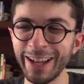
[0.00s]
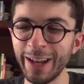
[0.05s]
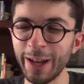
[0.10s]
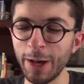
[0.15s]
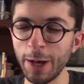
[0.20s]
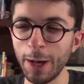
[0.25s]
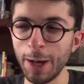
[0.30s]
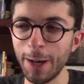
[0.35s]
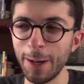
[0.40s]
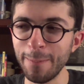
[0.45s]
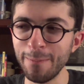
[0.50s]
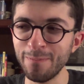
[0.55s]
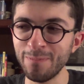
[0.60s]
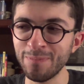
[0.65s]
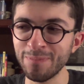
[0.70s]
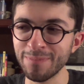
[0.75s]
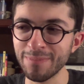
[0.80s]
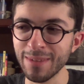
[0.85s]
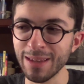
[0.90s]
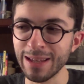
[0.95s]
hopefully
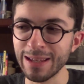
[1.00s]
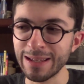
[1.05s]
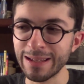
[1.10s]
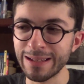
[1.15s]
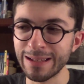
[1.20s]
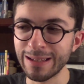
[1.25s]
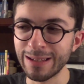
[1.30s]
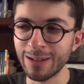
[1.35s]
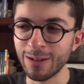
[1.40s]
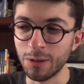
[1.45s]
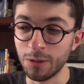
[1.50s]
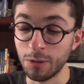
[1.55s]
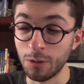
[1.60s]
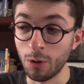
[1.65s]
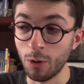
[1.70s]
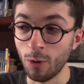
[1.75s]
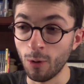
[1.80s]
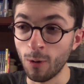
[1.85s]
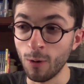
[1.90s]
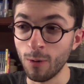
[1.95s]

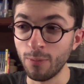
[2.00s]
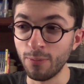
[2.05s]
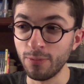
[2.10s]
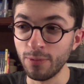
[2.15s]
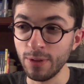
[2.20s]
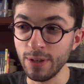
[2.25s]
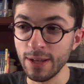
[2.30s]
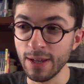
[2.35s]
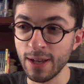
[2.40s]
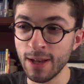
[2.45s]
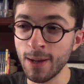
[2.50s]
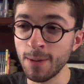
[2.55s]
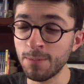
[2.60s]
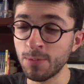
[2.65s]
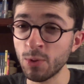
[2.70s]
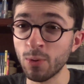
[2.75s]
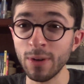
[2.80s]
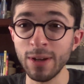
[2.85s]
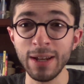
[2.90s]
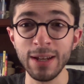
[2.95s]

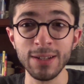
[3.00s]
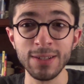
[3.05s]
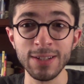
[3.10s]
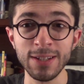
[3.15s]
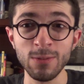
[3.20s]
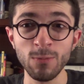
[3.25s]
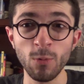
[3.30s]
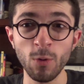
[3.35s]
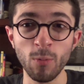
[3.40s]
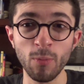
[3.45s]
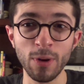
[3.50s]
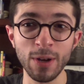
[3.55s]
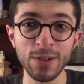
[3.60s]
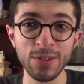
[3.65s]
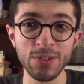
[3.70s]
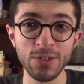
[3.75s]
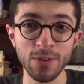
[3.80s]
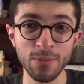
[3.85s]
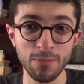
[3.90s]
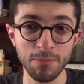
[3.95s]
2018 will bring
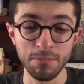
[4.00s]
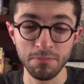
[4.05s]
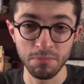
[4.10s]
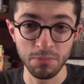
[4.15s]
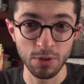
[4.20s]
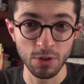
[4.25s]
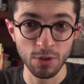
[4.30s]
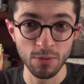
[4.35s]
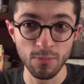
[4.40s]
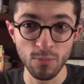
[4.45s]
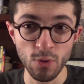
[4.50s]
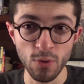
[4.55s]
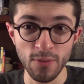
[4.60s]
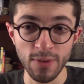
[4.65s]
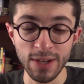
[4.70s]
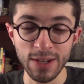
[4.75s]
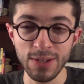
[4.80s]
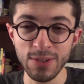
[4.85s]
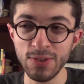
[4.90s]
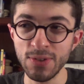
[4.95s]
us some good
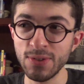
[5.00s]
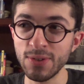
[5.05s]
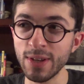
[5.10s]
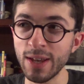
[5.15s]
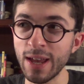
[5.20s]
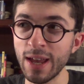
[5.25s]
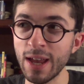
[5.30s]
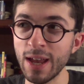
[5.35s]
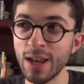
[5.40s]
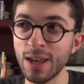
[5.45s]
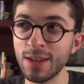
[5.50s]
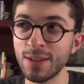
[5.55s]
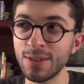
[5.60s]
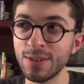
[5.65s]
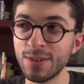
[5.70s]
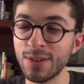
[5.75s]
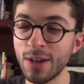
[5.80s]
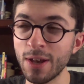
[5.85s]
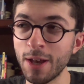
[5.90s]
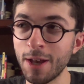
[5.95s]
movies,
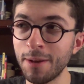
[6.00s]
and